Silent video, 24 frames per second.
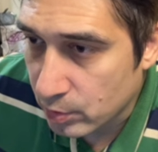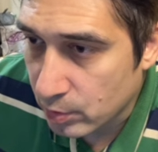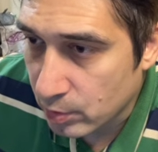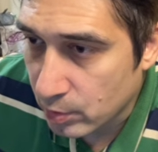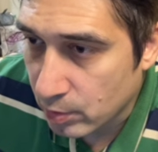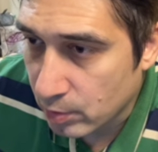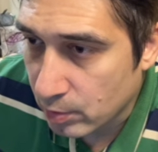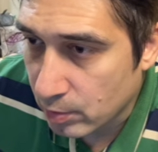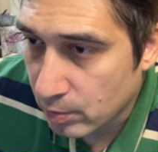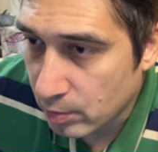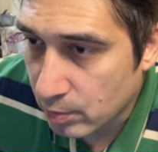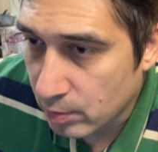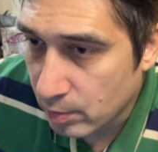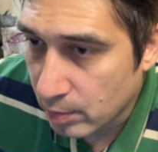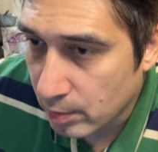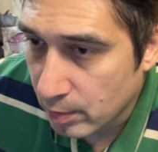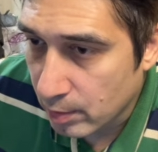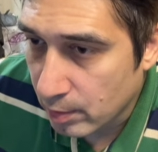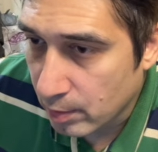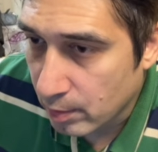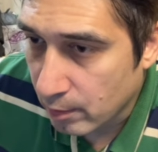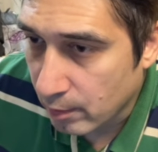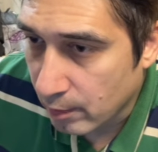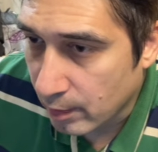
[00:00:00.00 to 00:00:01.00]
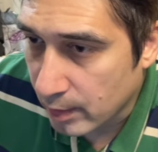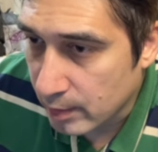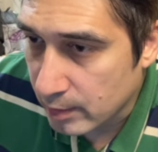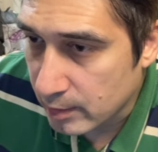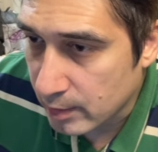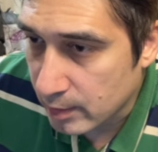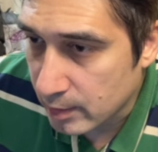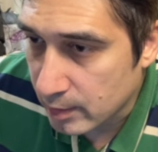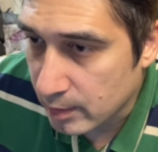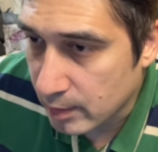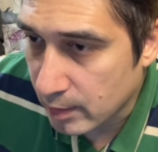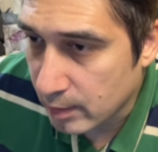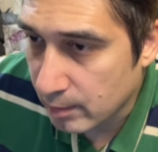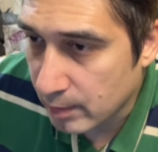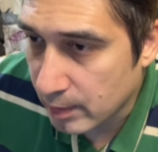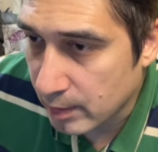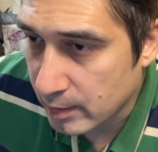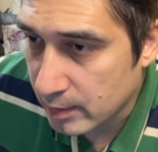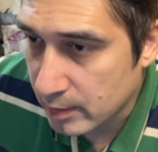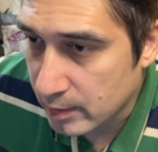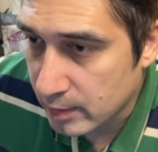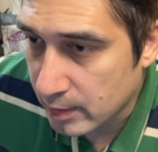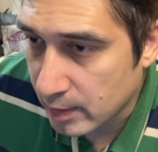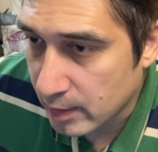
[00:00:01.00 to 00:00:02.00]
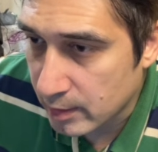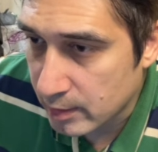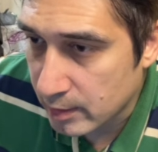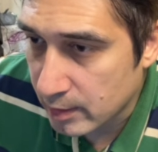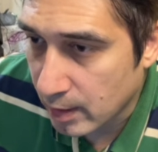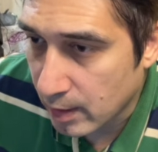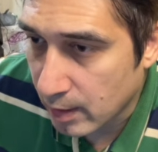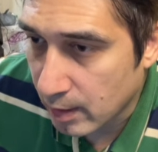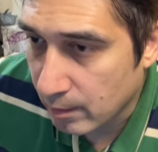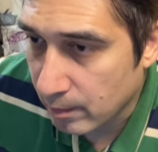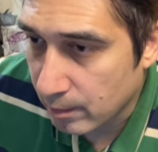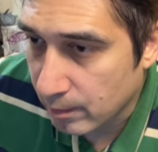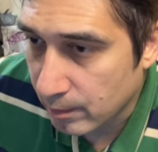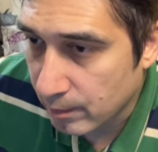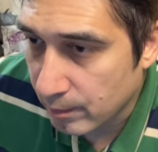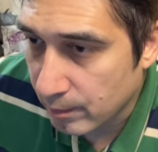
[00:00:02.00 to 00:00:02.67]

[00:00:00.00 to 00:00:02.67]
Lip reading: to where it says Hermes Desktop.